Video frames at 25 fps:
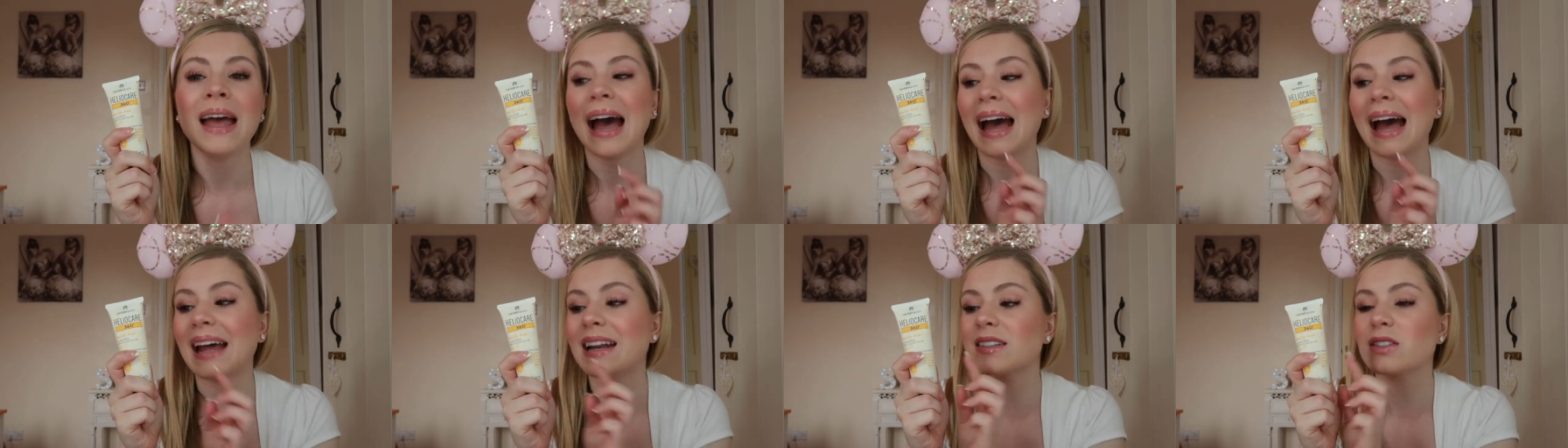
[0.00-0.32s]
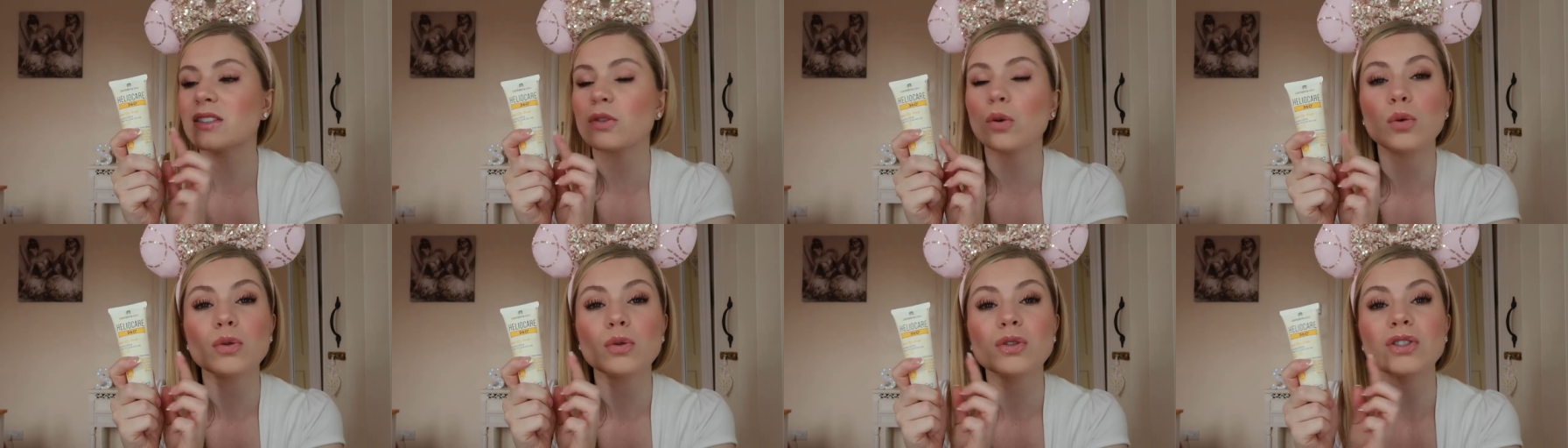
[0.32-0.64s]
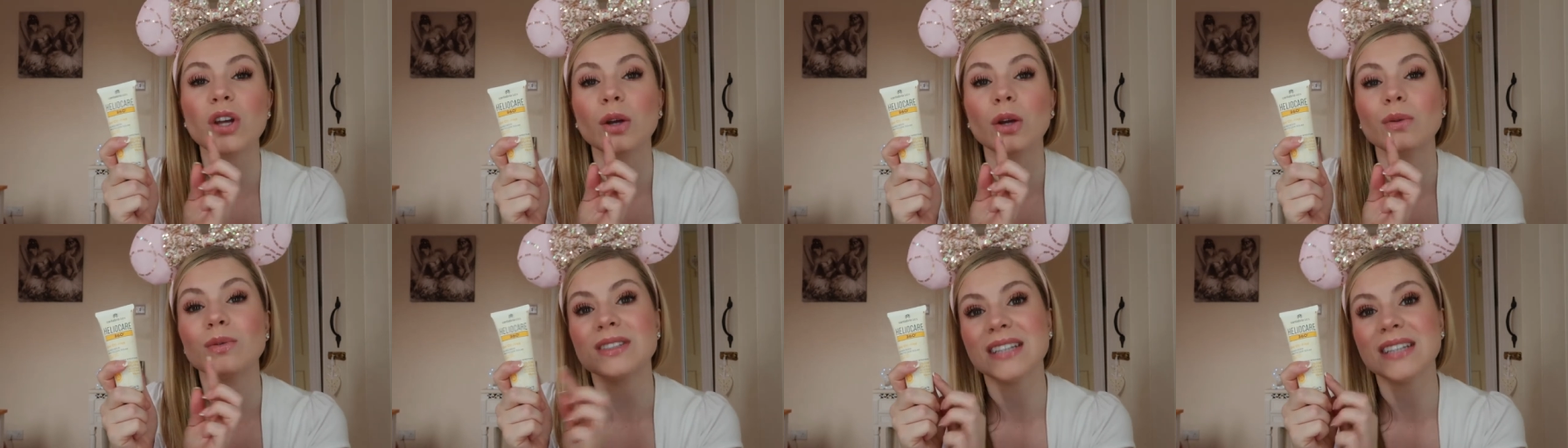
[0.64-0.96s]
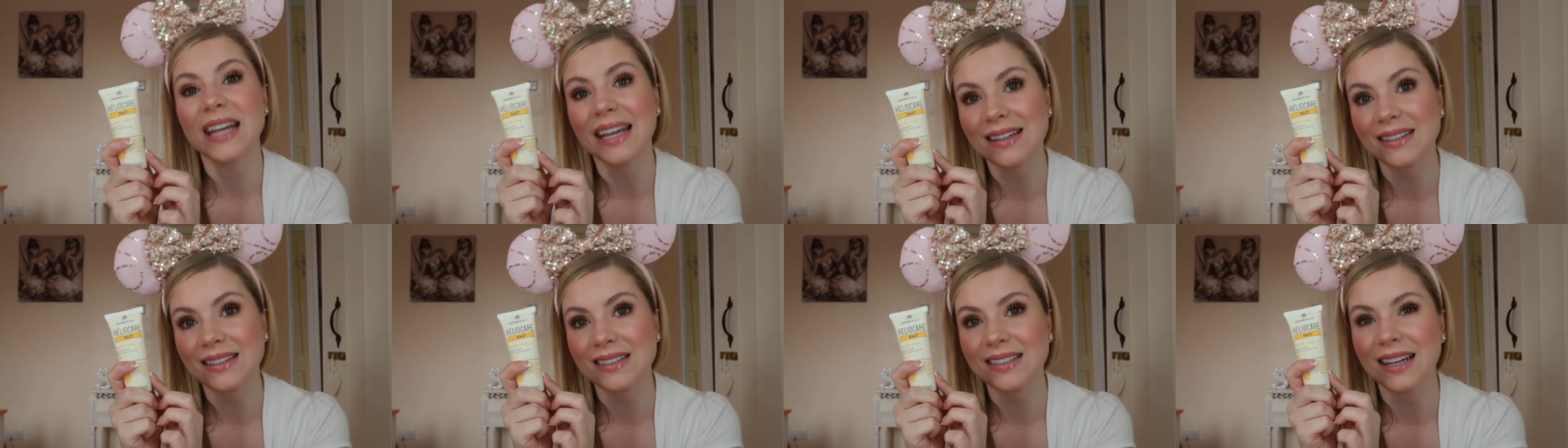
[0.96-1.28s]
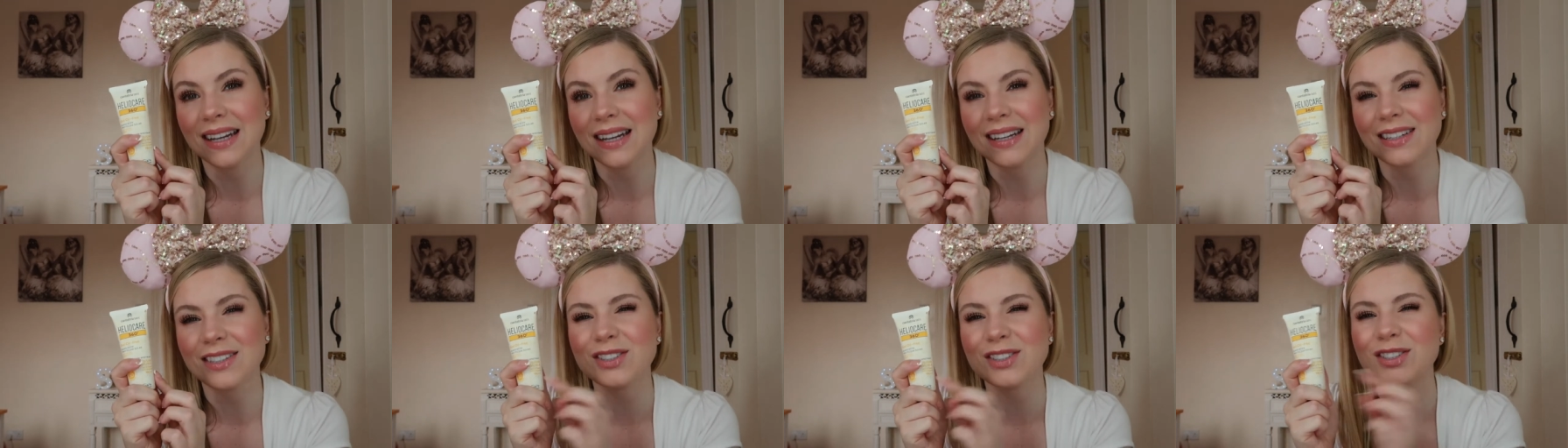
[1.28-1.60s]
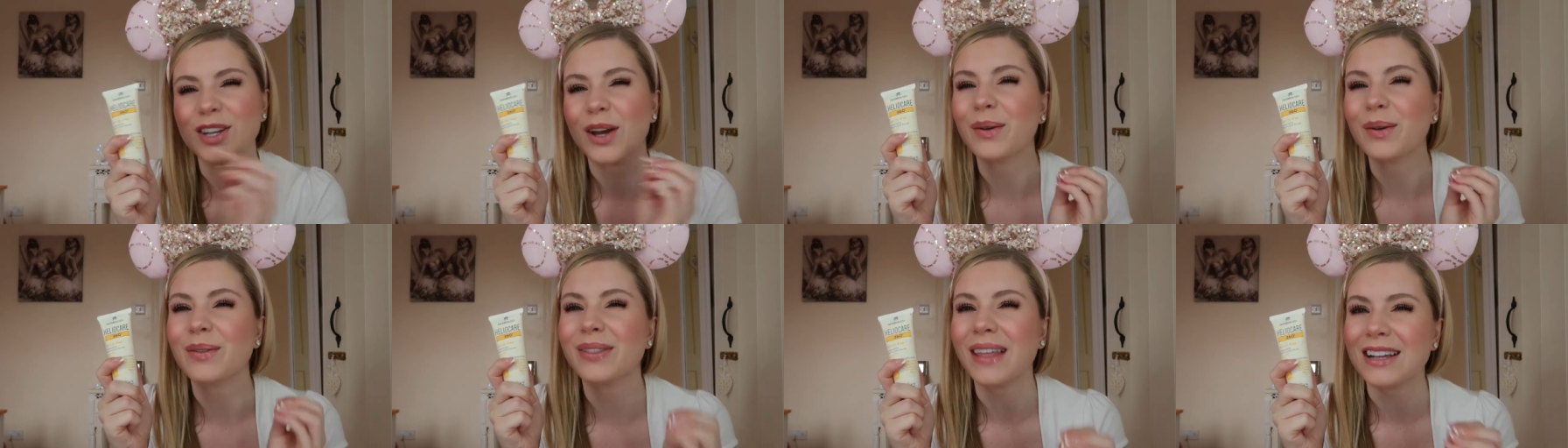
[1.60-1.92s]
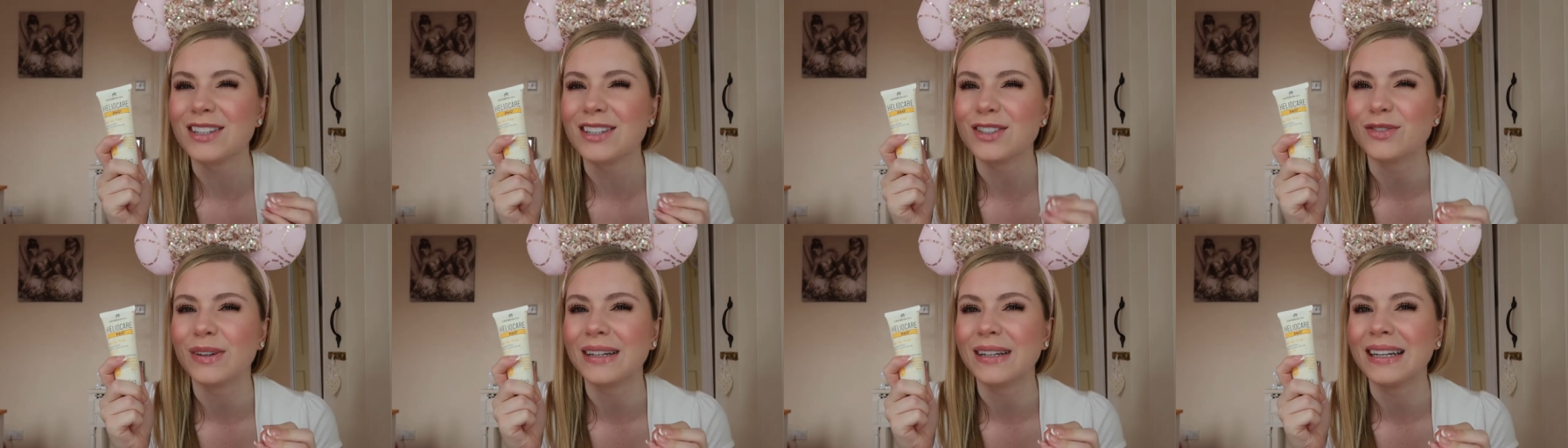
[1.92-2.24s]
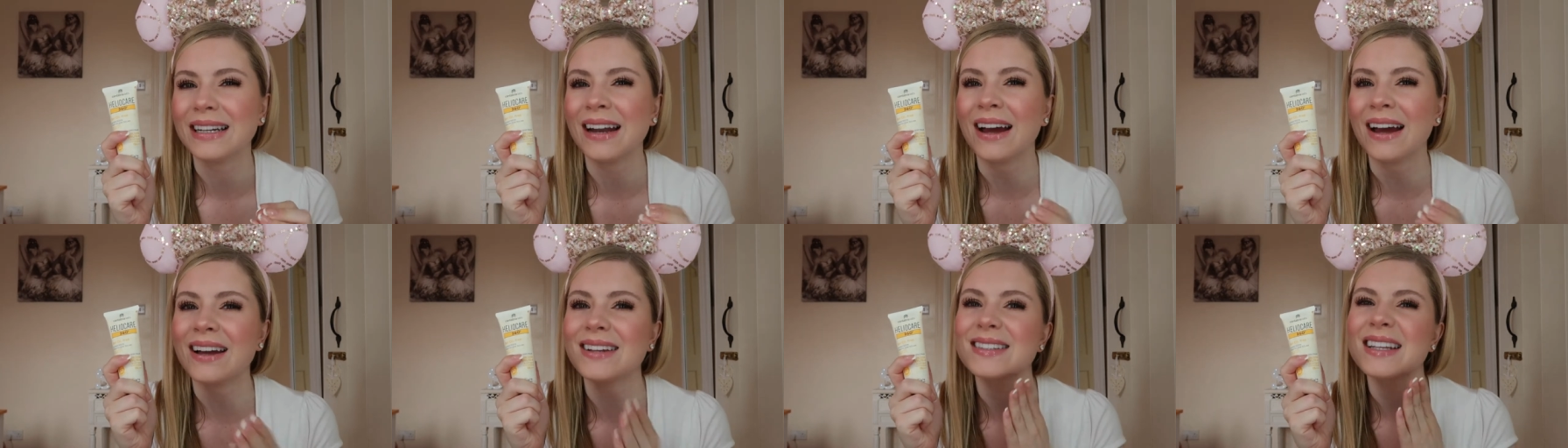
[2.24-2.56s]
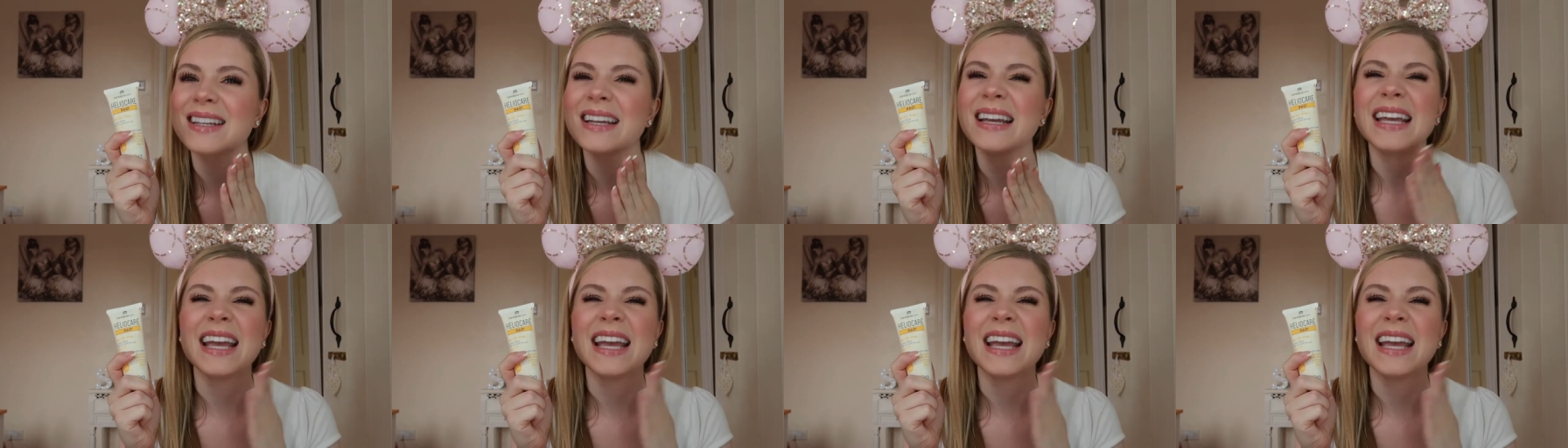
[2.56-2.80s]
and it's also tinted, so that's really nice